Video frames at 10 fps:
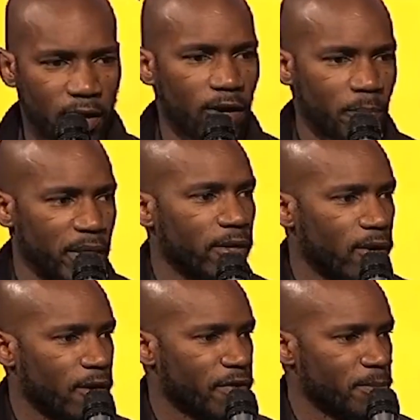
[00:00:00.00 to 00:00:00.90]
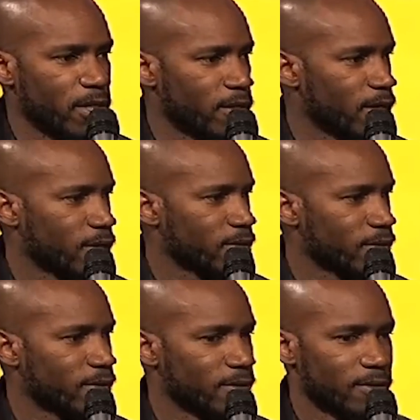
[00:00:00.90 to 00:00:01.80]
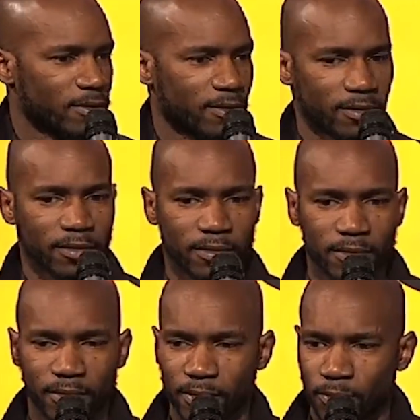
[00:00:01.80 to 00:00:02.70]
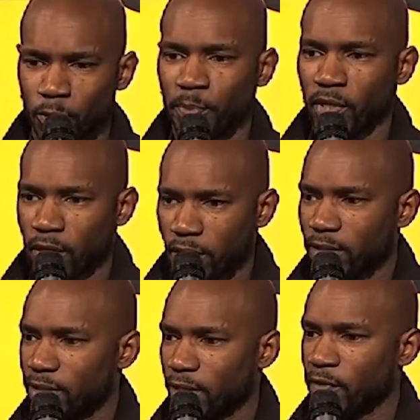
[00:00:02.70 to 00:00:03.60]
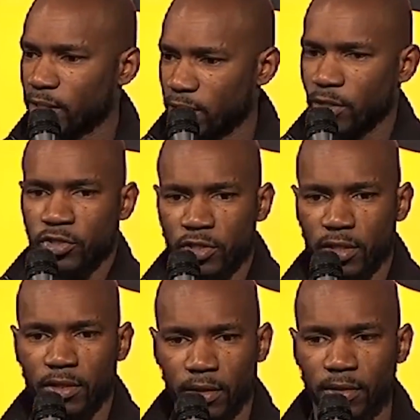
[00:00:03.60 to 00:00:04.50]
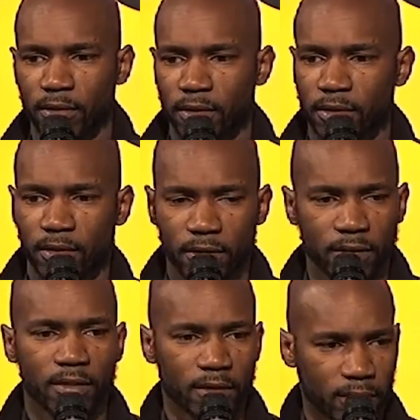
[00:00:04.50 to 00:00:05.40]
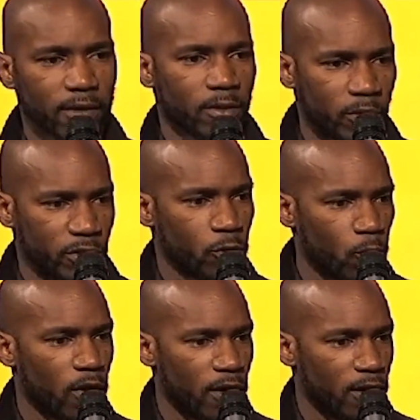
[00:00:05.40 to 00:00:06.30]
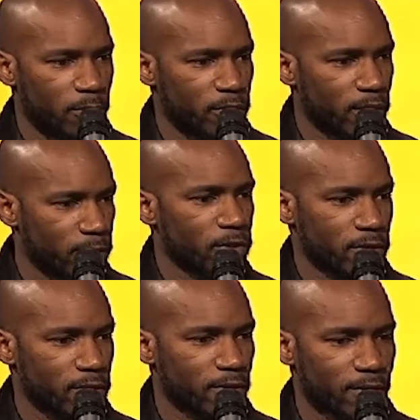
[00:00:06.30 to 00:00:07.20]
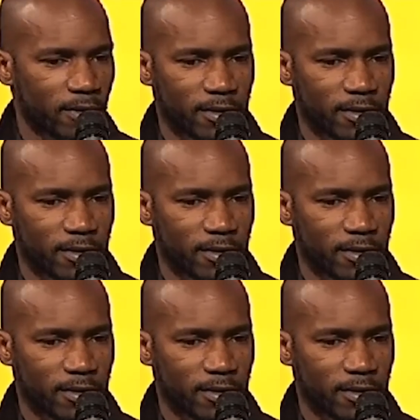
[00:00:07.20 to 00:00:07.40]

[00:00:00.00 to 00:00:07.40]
her arm bitten off, I mean, it wouldn't be authentic if I did this shit with two arms. That's just...